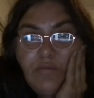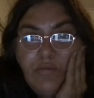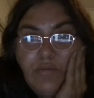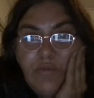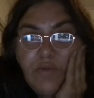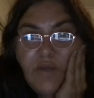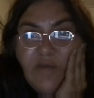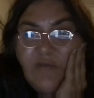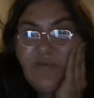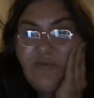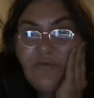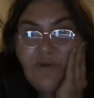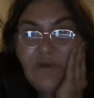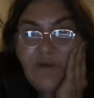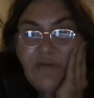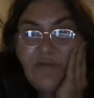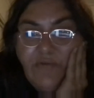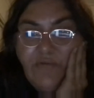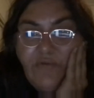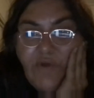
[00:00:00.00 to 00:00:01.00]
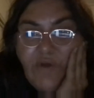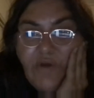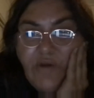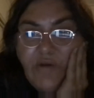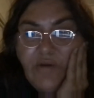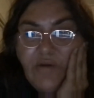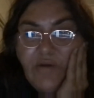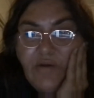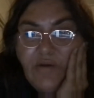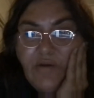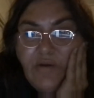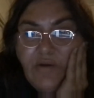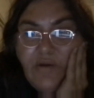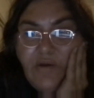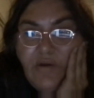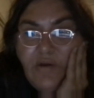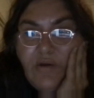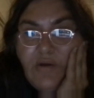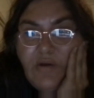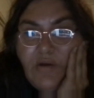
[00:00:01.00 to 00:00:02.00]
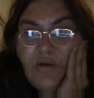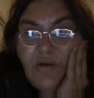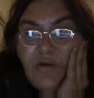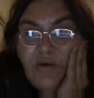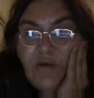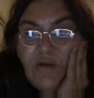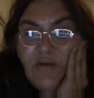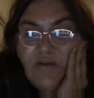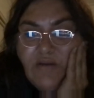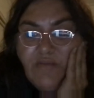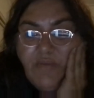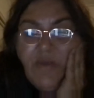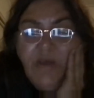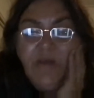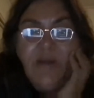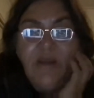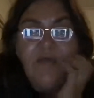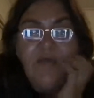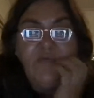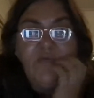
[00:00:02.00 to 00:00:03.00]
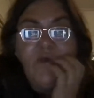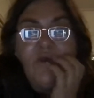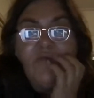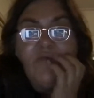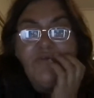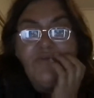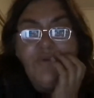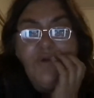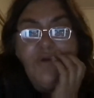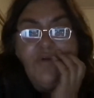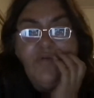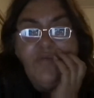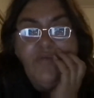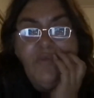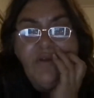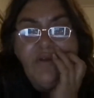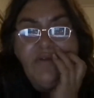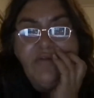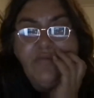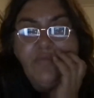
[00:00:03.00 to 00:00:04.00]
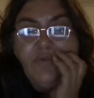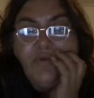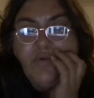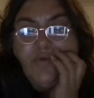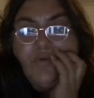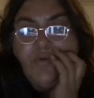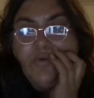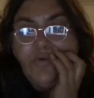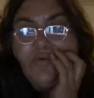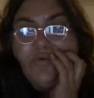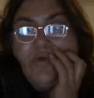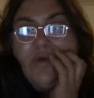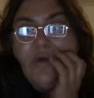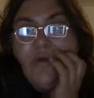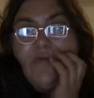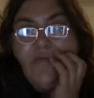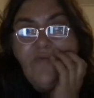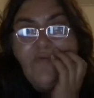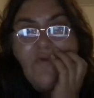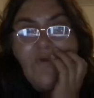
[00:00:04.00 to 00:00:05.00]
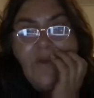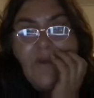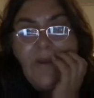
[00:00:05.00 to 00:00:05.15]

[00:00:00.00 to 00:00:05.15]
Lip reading: He still hasn't read it. And it's been out for over 12 months. My daughters have.